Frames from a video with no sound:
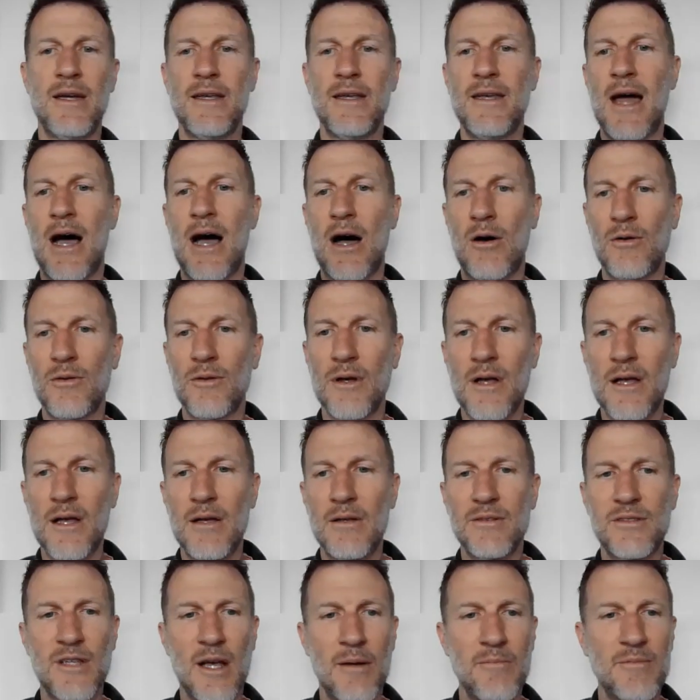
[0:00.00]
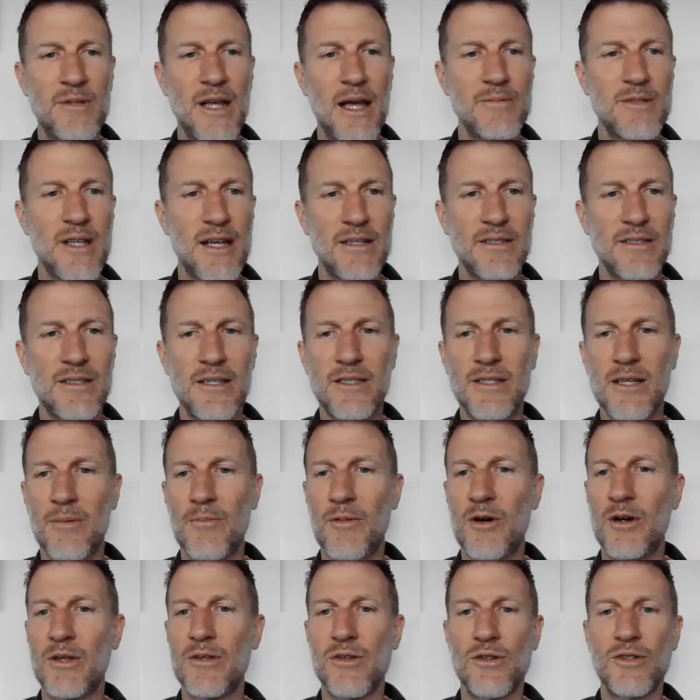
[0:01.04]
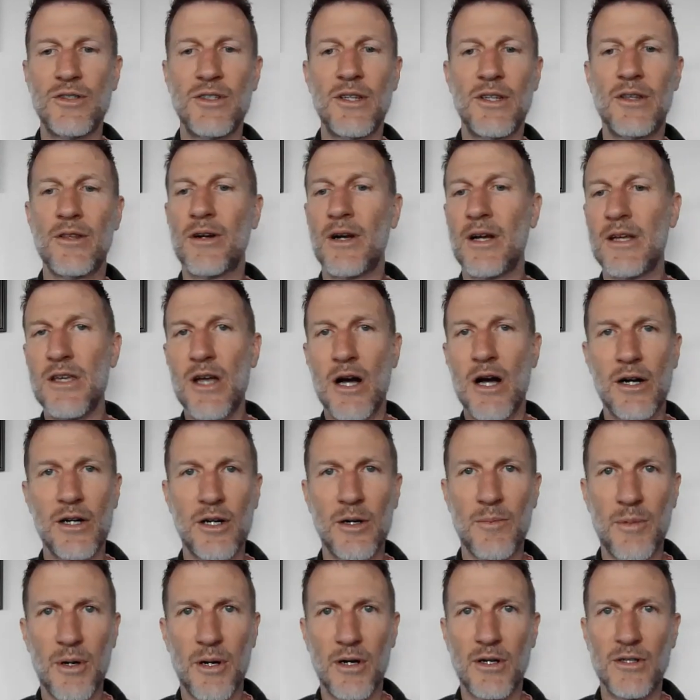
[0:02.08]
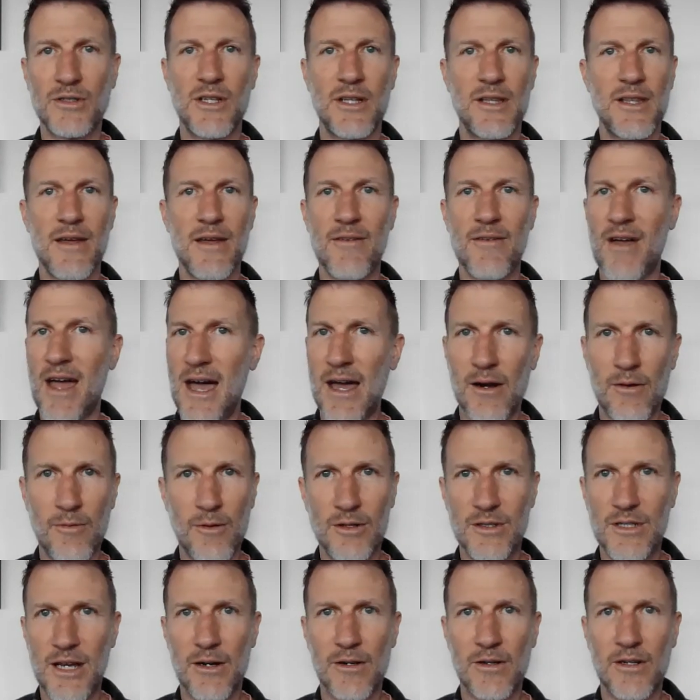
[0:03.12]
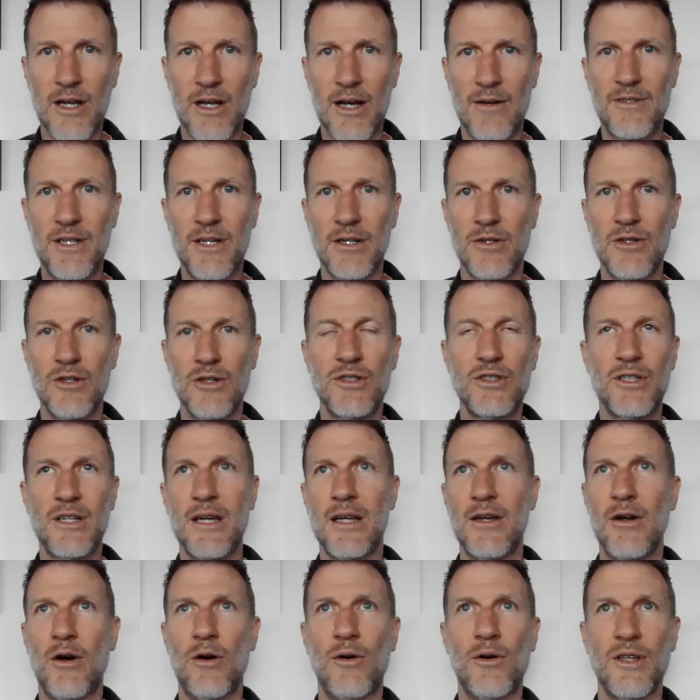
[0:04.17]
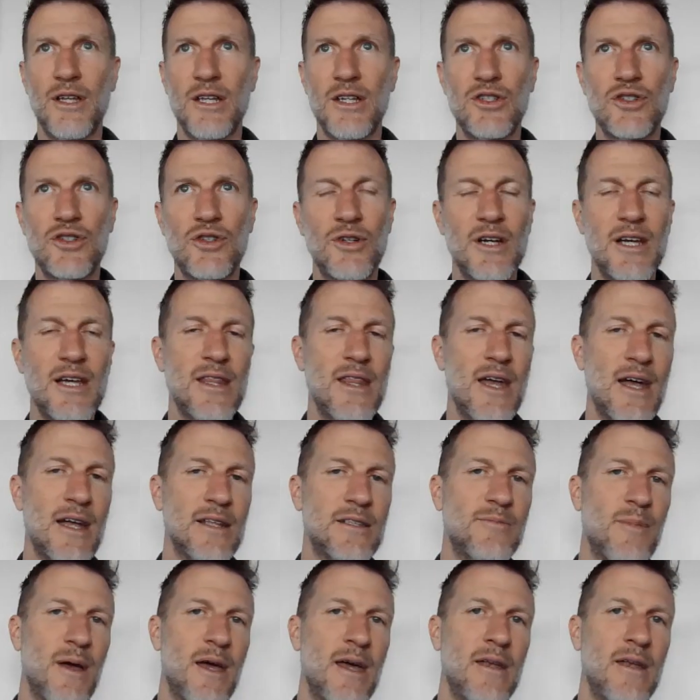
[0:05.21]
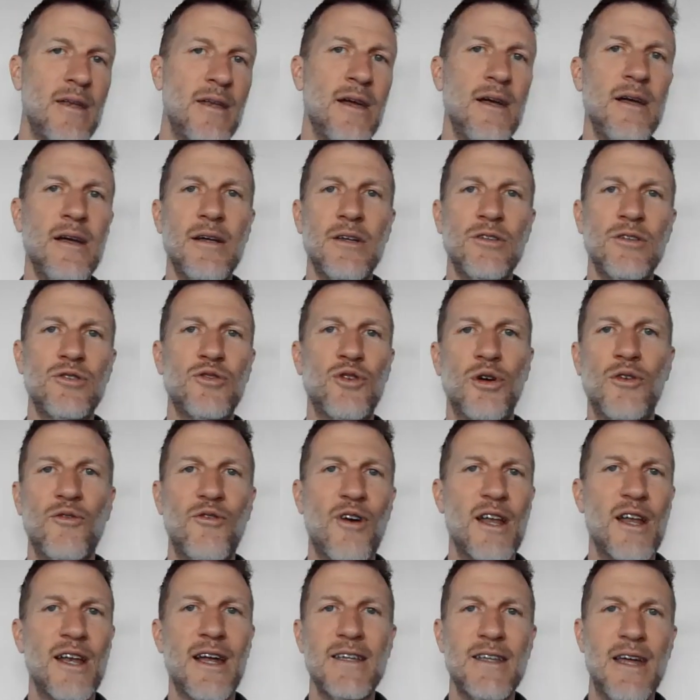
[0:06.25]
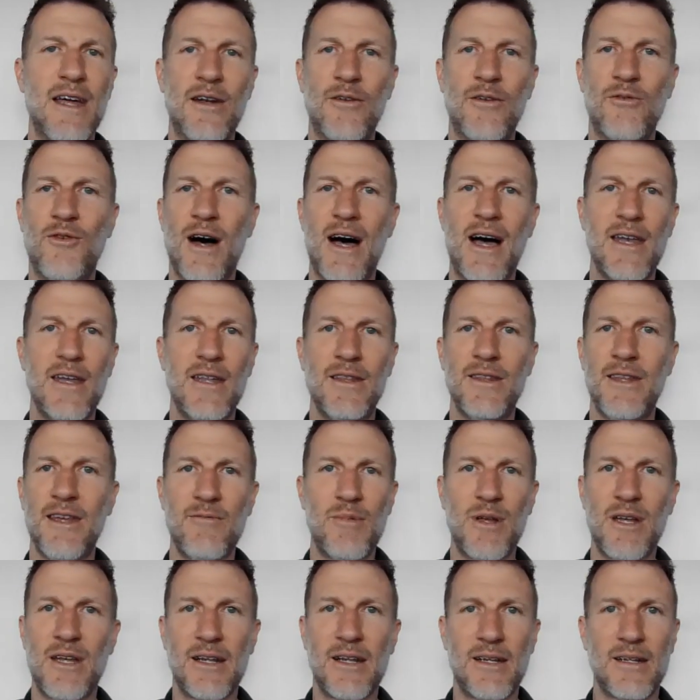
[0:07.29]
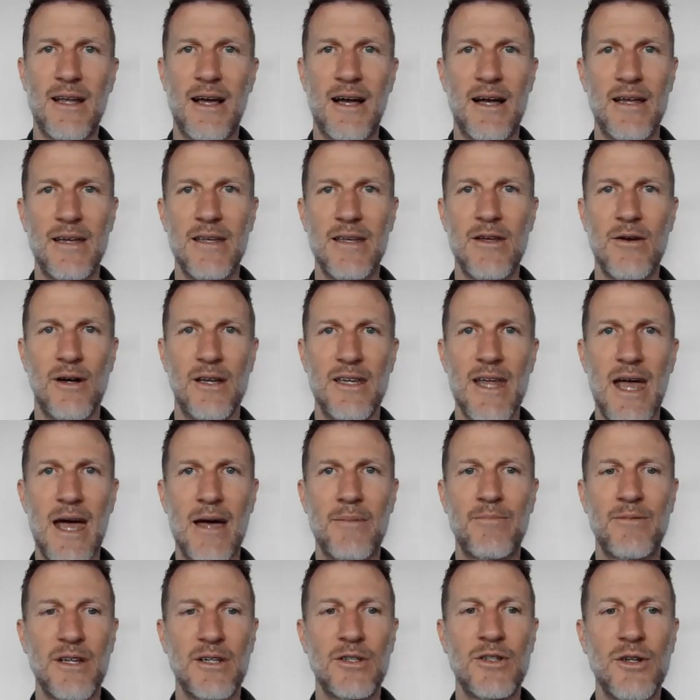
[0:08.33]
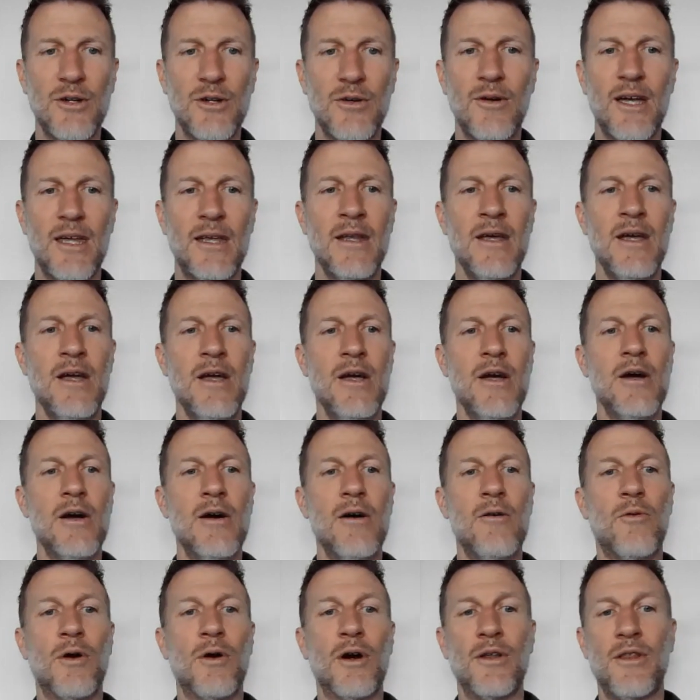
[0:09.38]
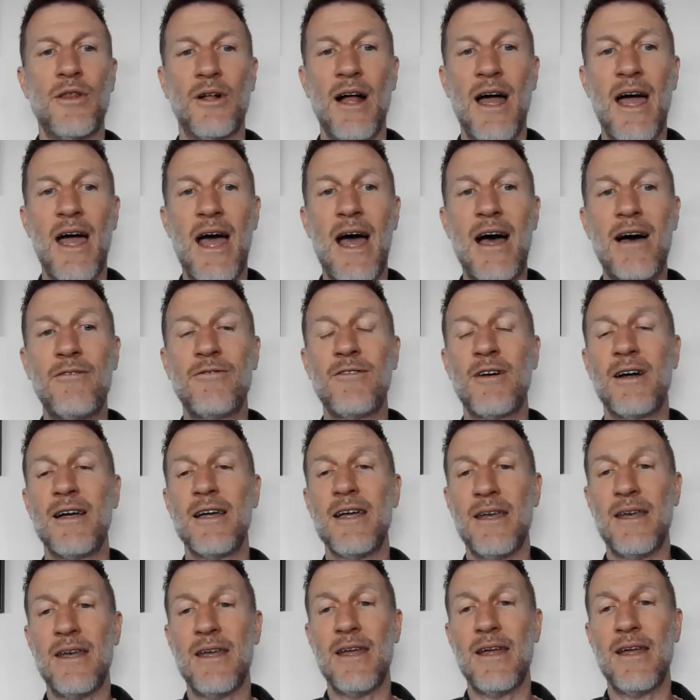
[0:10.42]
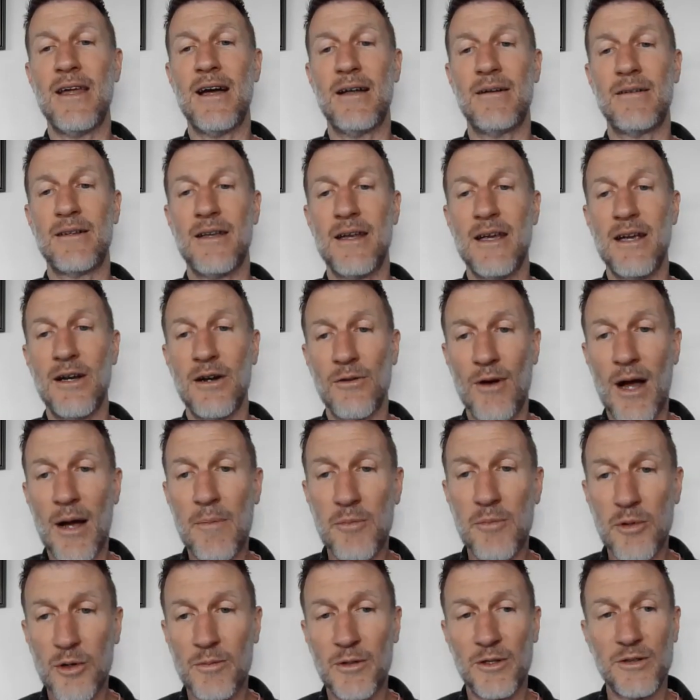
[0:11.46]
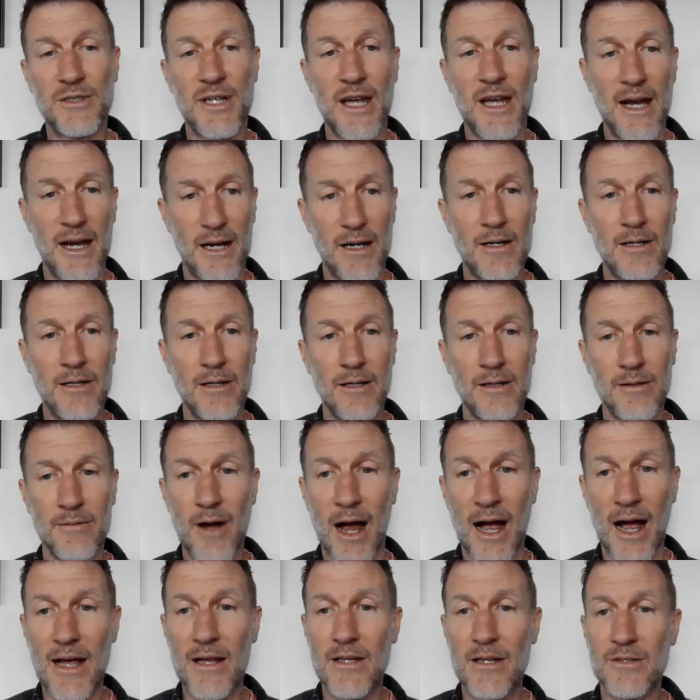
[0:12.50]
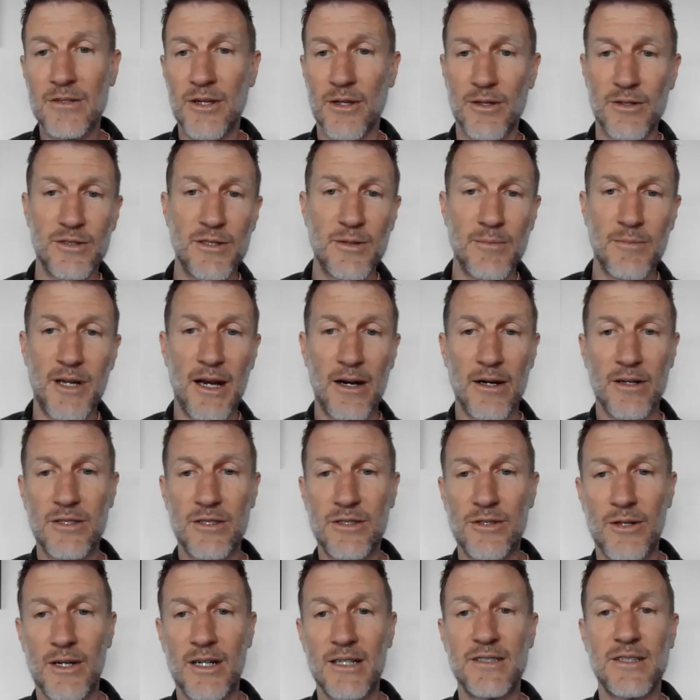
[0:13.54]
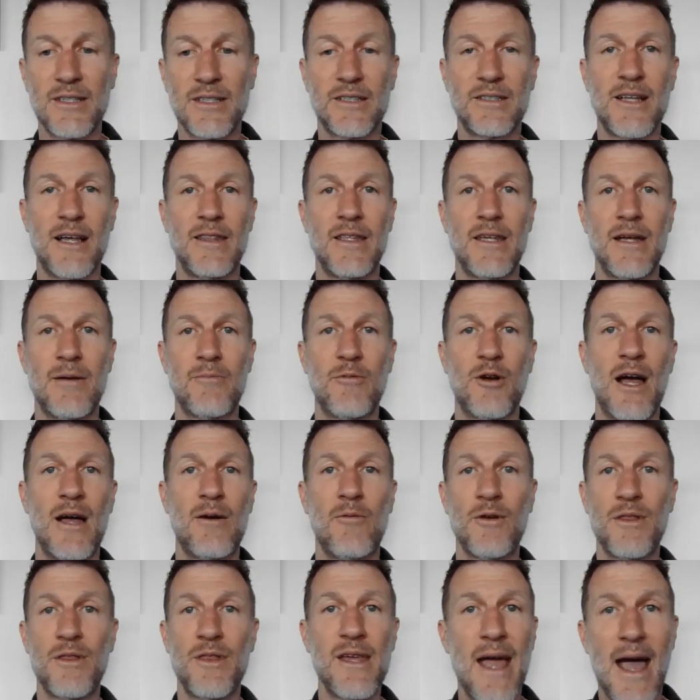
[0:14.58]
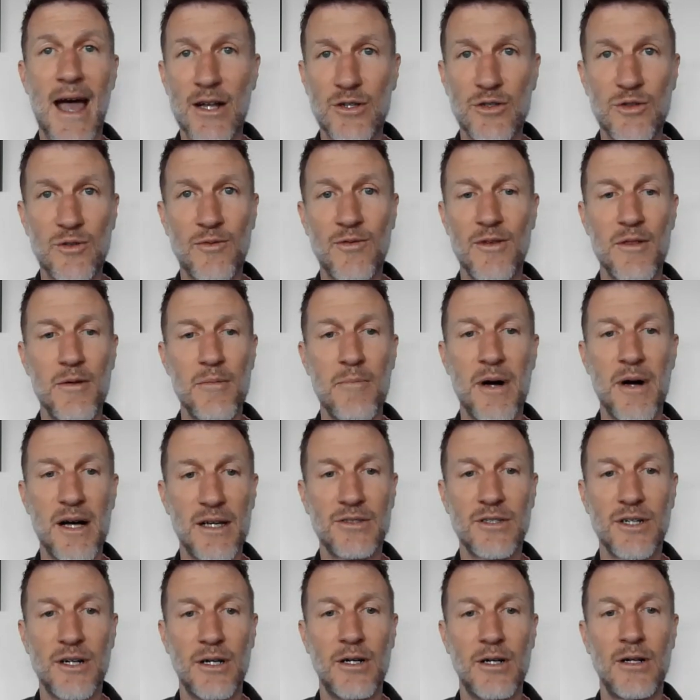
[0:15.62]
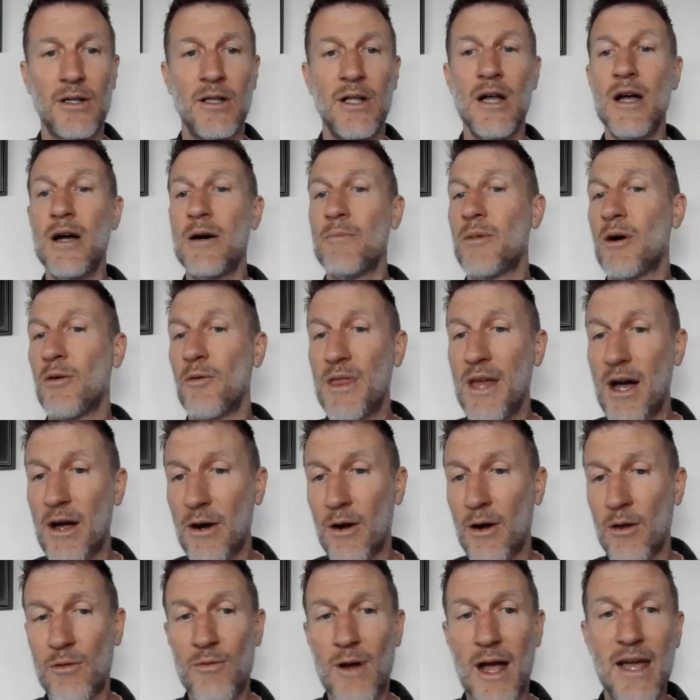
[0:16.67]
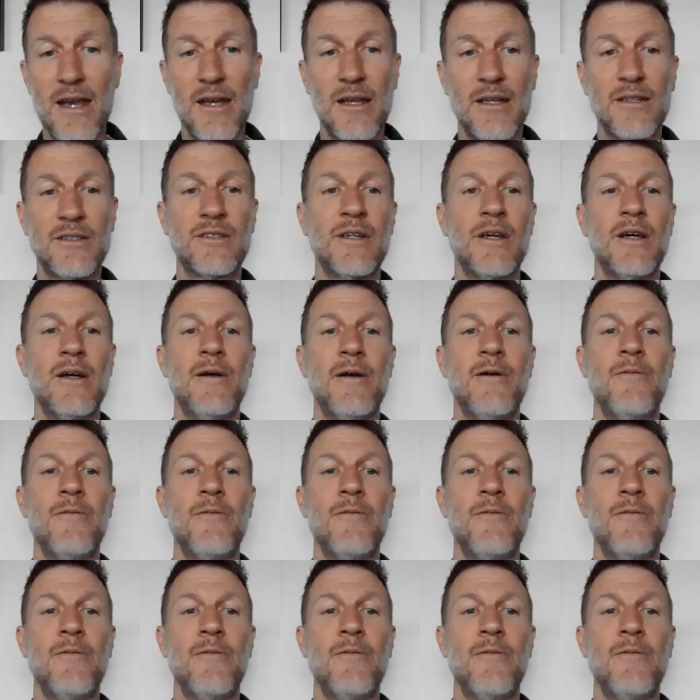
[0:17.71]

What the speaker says: Now, sometimes I see someone, usually they're a younger person, they've had a rotator cuff tear, usually an old injury that's been sort of unidentified, and they've been, adapting to it. where they'll have an irreparable tear, right? So there's some characteristics on the MRI with the atrophy of the muscle, but without arthritis,